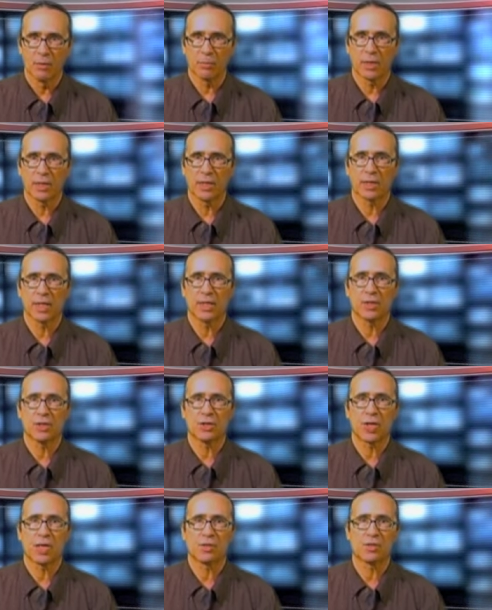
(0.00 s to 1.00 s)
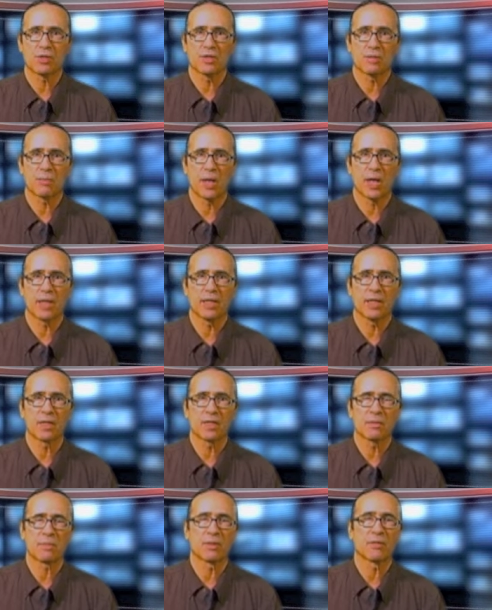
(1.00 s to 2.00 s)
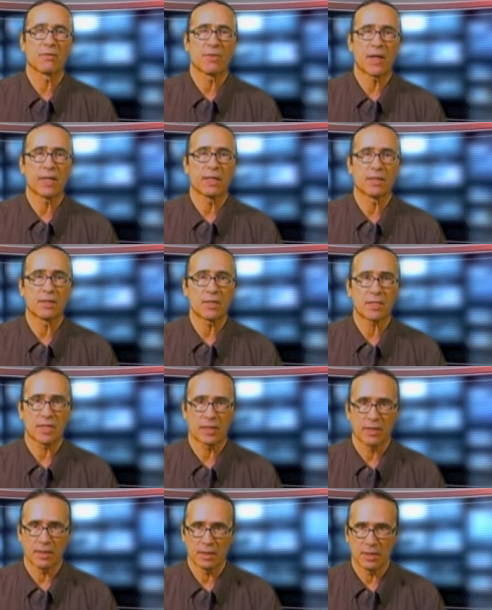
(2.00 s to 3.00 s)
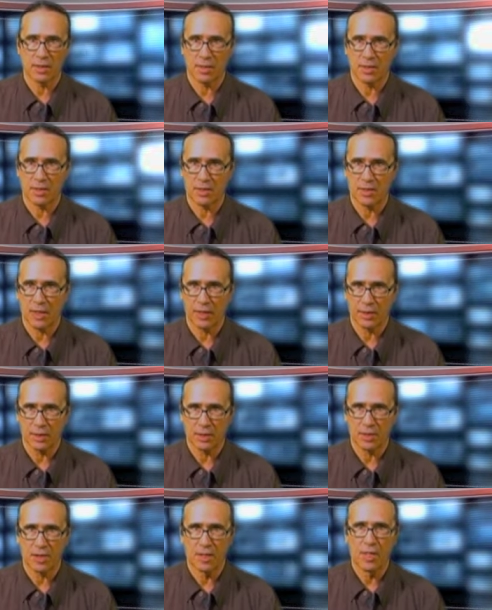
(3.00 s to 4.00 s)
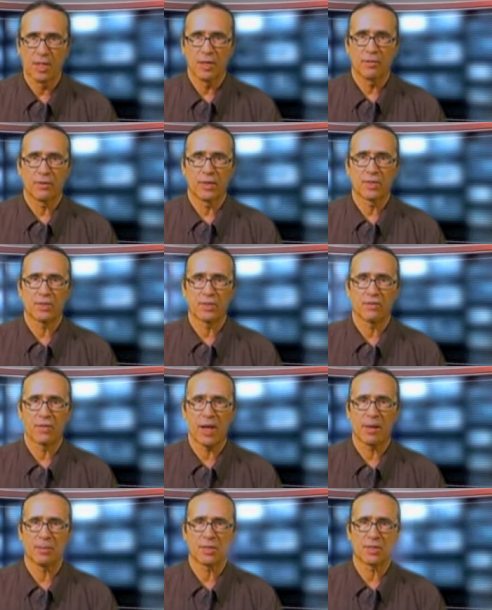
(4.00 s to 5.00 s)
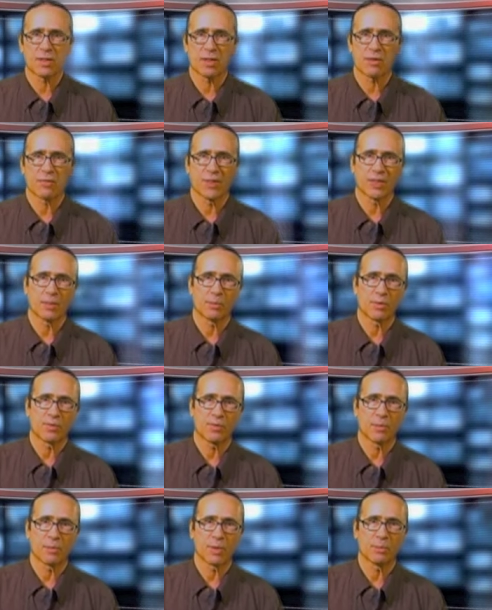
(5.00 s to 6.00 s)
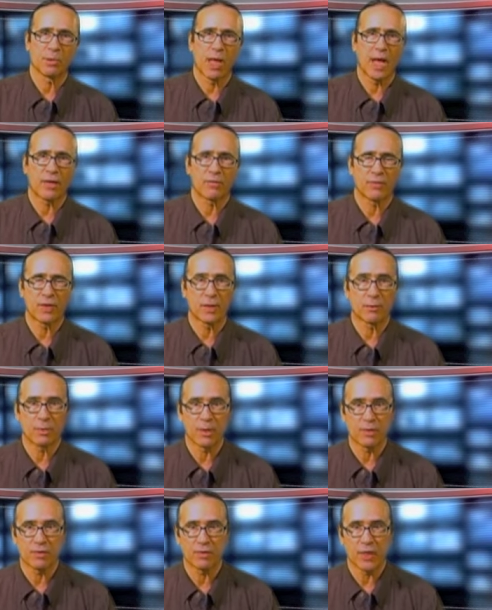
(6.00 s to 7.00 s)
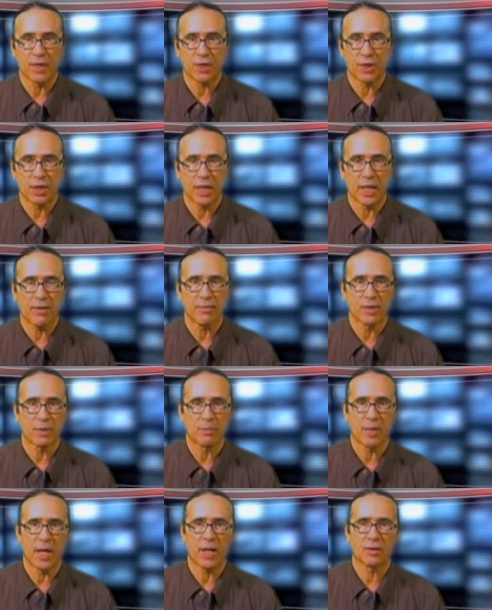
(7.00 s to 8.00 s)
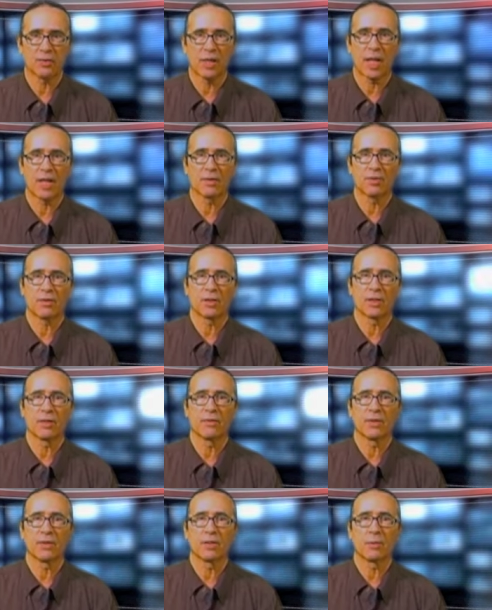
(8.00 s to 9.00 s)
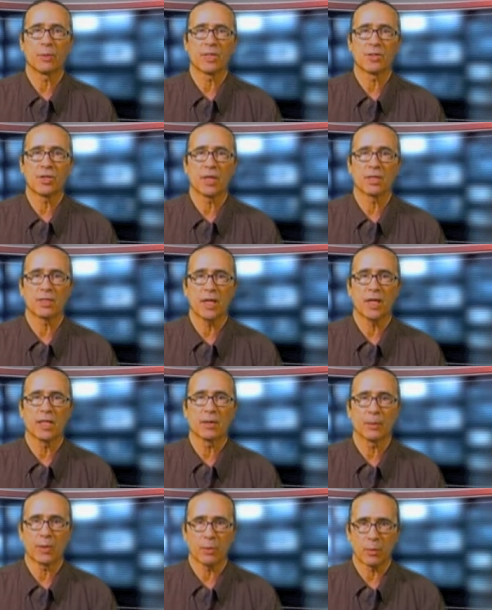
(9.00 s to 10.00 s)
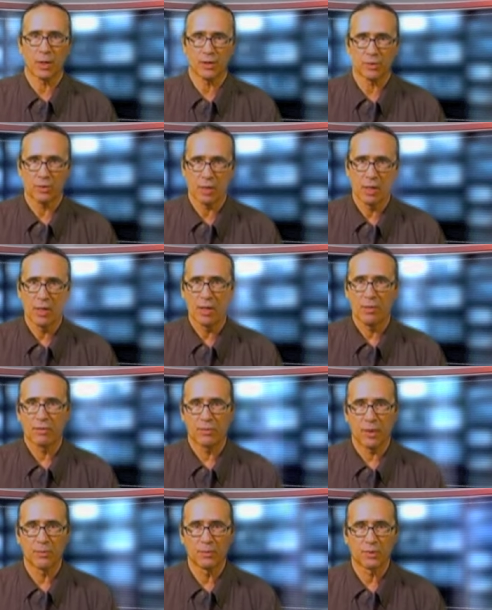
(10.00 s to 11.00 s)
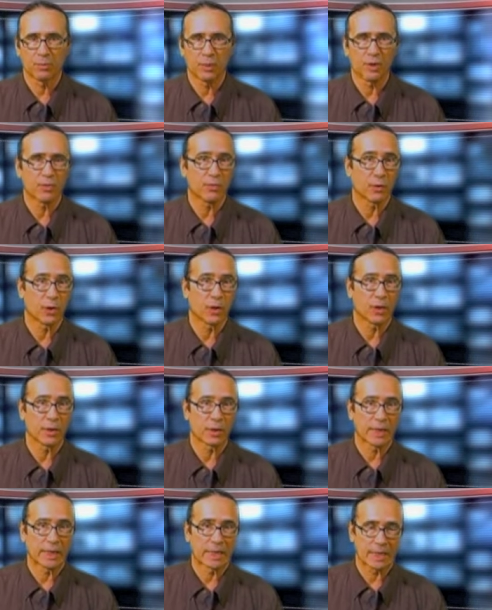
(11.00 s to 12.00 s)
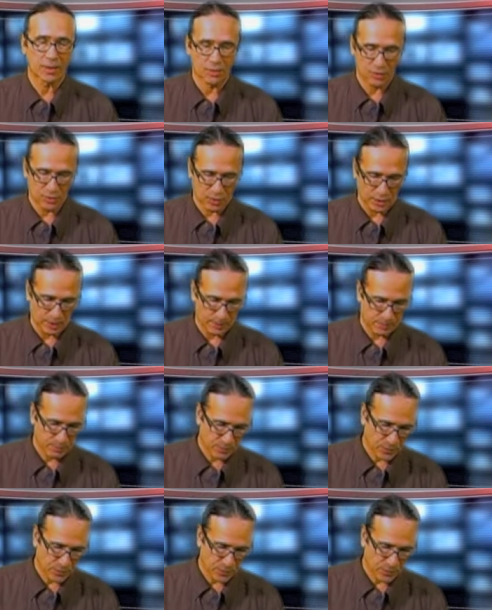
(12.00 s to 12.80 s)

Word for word: but he later changed his mind and has been fighting his sentence since. Friends and families of the victims from the Blackfeet Reservation have in the past asked the governor to reject any requests from Smith for leniency.